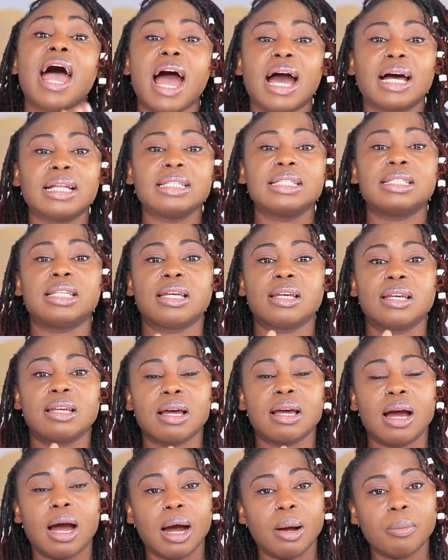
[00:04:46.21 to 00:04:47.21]
And
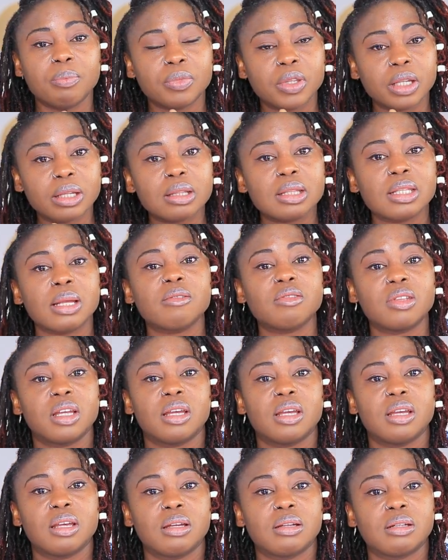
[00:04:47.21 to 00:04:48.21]

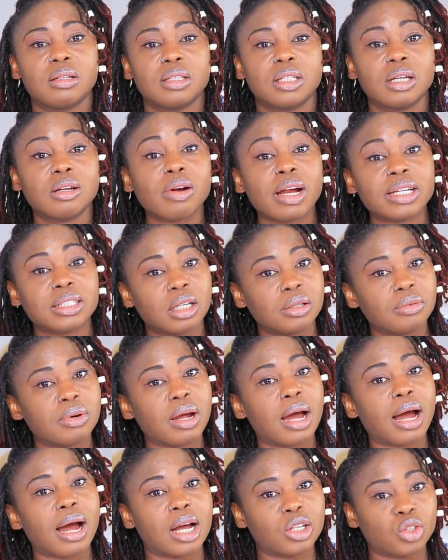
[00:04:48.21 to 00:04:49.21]
the
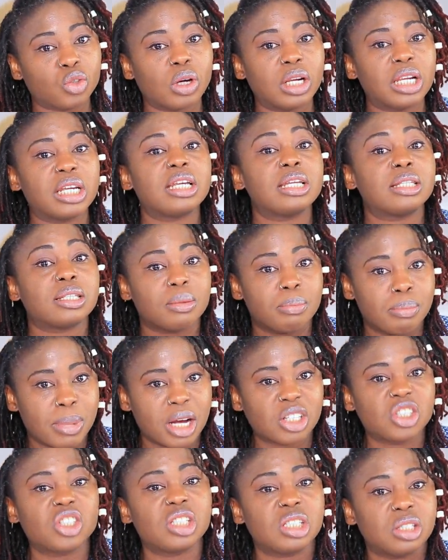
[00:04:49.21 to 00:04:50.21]
criteria actually, it
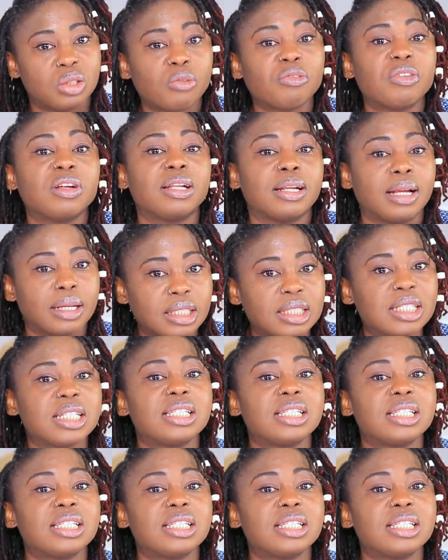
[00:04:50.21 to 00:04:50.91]
matches to Finland.